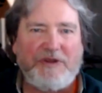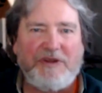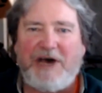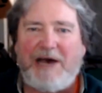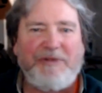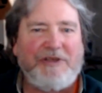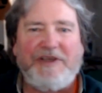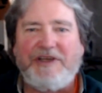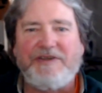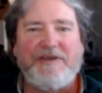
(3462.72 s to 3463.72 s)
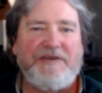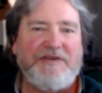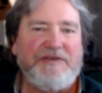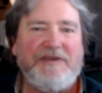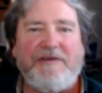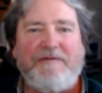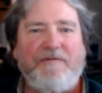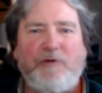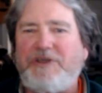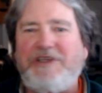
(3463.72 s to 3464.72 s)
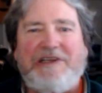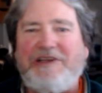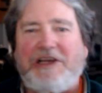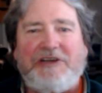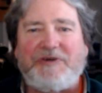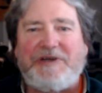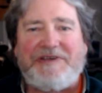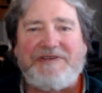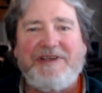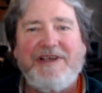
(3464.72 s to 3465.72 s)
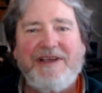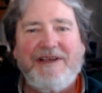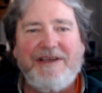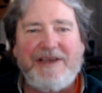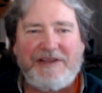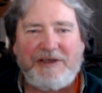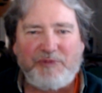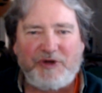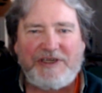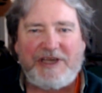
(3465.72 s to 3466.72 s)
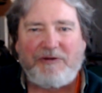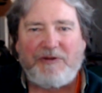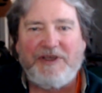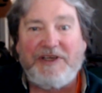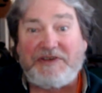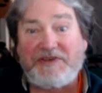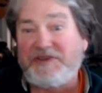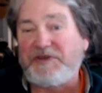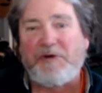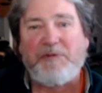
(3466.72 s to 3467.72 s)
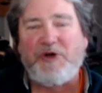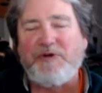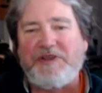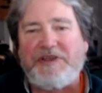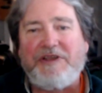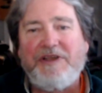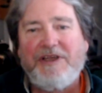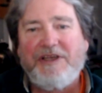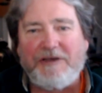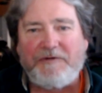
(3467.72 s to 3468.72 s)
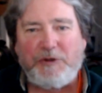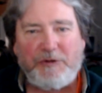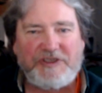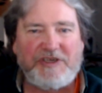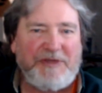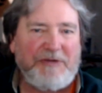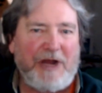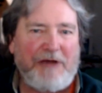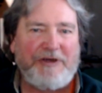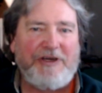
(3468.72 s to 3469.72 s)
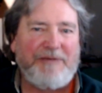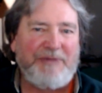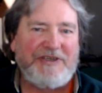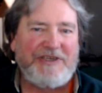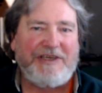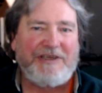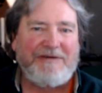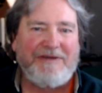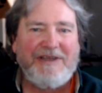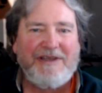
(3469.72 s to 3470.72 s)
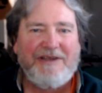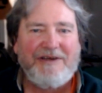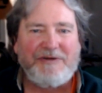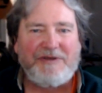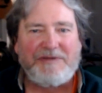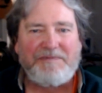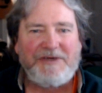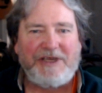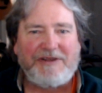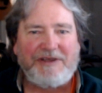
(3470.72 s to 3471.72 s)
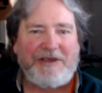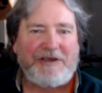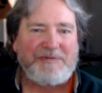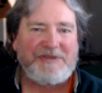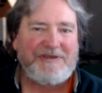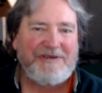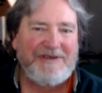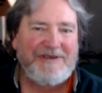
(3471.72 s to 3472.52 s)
the populations of 14 countries and then print out lists remotely of who was to be rounded up and taken to the death camps.